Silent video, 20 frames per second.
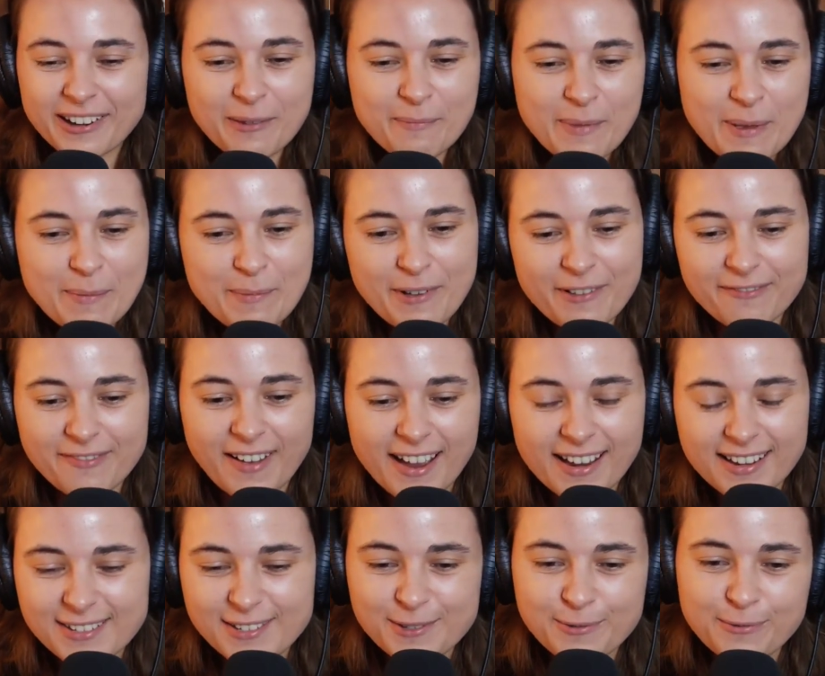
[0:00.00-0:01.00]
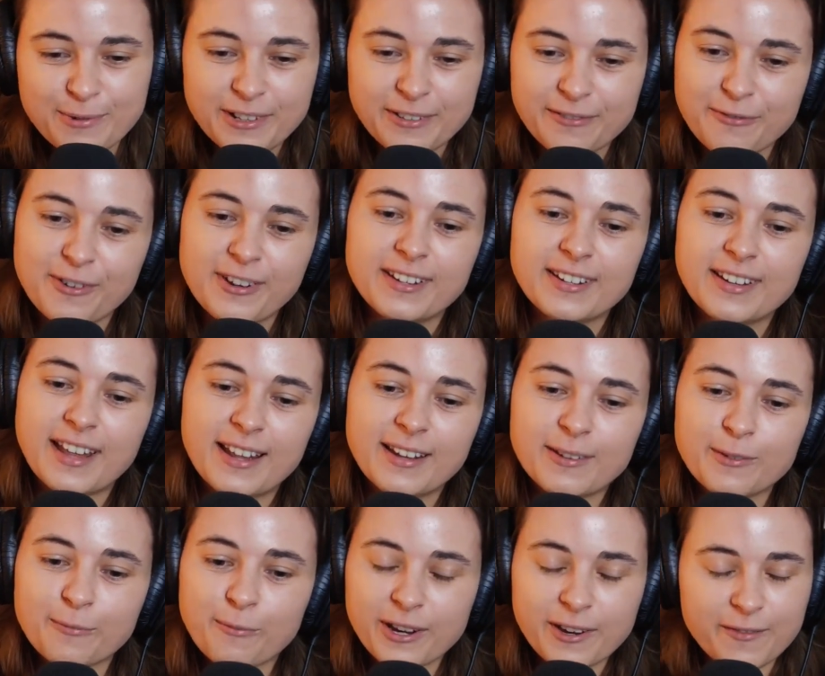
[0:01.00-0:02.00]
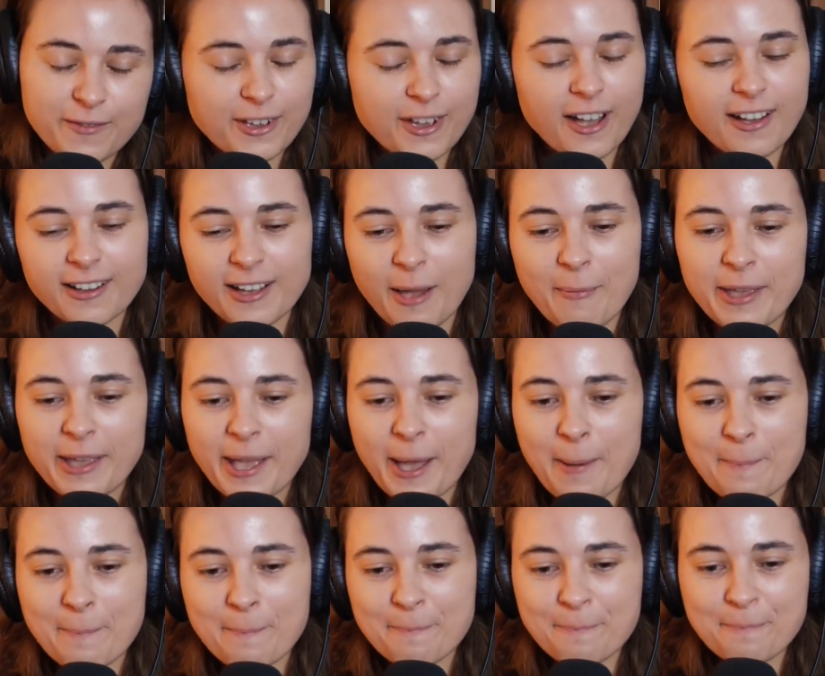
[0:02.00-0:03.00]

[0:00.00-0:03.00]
can people find you, Wilfred, and what have you got coming up?